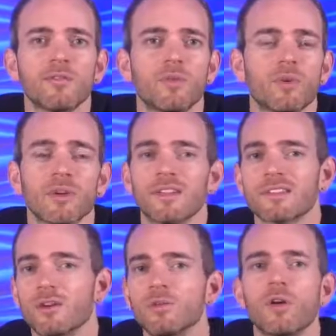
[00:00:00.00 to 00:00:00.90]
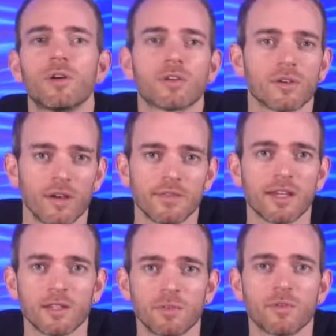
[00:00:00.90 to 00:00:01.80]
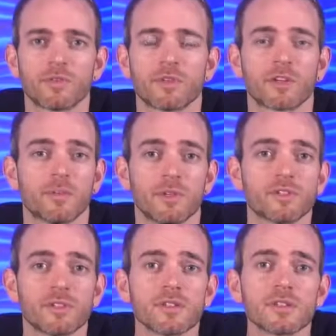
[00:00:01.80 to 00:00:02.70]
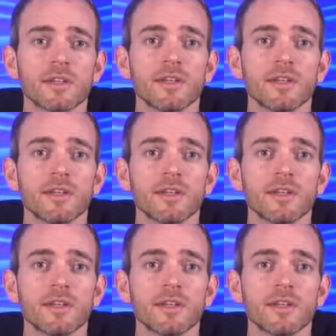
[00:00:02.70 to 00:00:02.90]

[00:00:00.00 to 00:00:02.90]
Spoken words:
for is no longer available for the commissions,